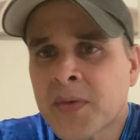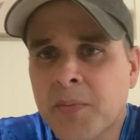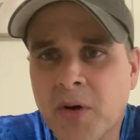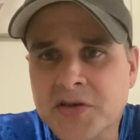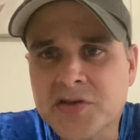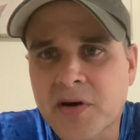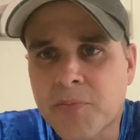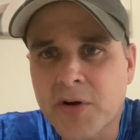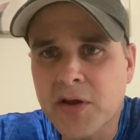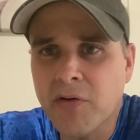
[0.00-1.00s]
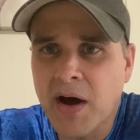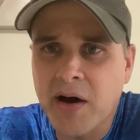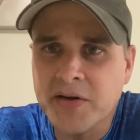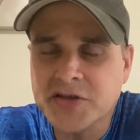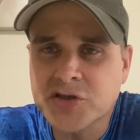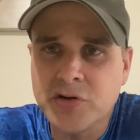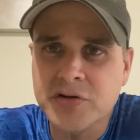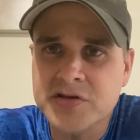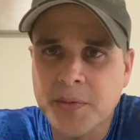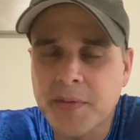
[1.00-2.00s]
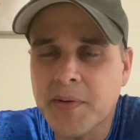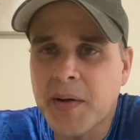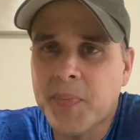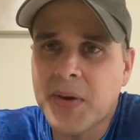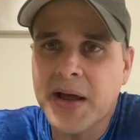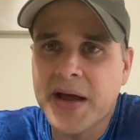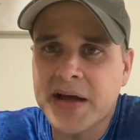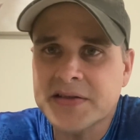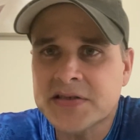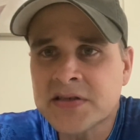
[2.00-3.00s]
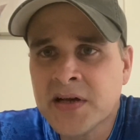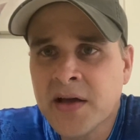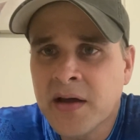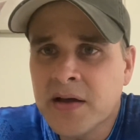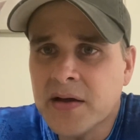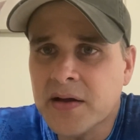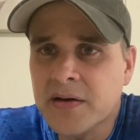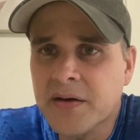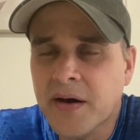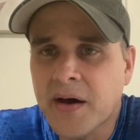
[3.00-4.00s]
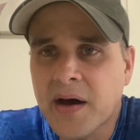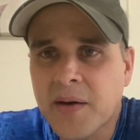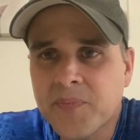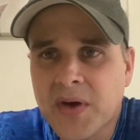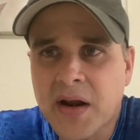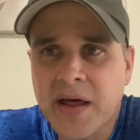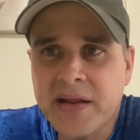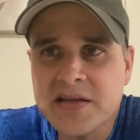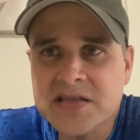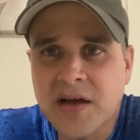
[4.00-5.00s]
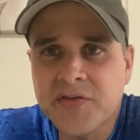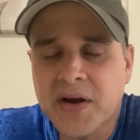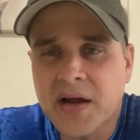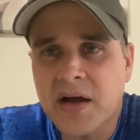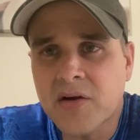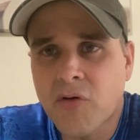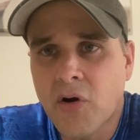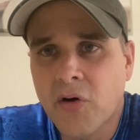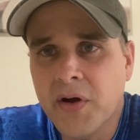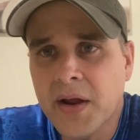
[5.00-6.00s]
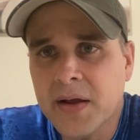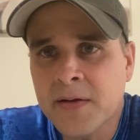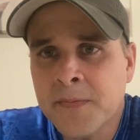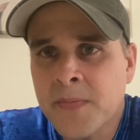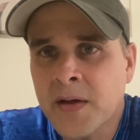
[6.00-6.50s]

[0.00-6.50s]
I'm also gonna bring you out and show you some of my plants and a lot of the stuff that I got growing.